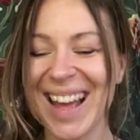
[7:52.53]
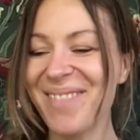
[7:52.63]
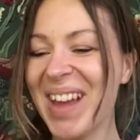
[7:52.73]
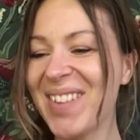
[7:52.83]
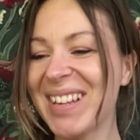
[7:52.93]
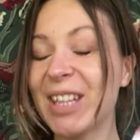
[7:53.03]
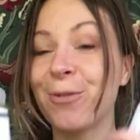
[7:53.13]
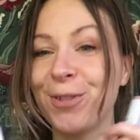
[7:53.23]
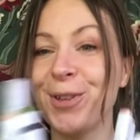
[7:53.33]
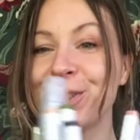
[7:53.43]
And maybe in the
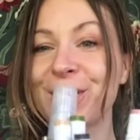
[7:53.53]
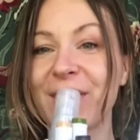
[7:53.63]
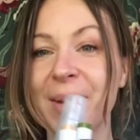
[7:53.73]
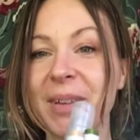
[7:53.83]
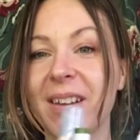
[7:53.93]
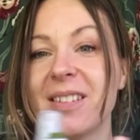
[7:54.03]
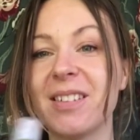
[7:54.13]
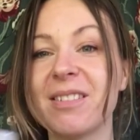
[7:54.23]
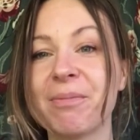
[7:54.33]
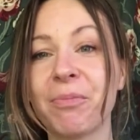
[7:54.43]
future I'm going to
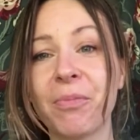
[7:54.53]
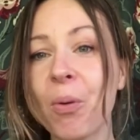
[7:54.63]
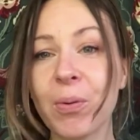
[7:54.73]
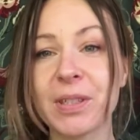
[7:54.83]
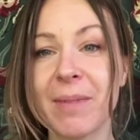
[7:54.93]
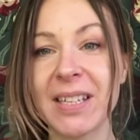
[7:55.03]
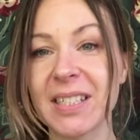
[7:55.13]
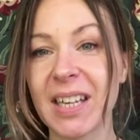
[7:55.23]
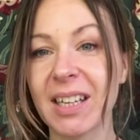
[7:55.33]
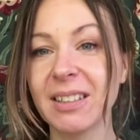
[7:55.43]
do some awesome
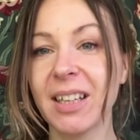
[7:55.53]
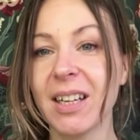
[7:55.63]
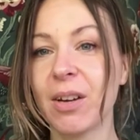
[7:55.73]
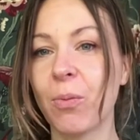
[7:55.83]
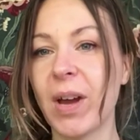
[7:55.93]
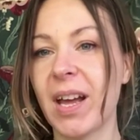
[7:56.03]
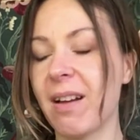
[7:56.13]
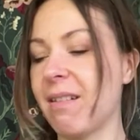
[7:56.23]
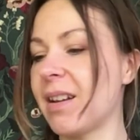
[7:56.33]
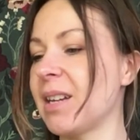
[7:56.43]
editing where
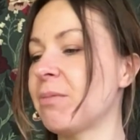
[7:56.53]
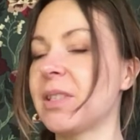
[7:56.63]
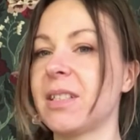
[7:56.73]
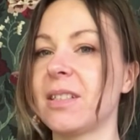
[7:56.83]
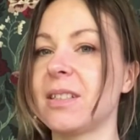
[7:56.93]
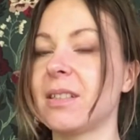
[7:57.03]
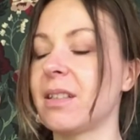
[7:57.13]
I will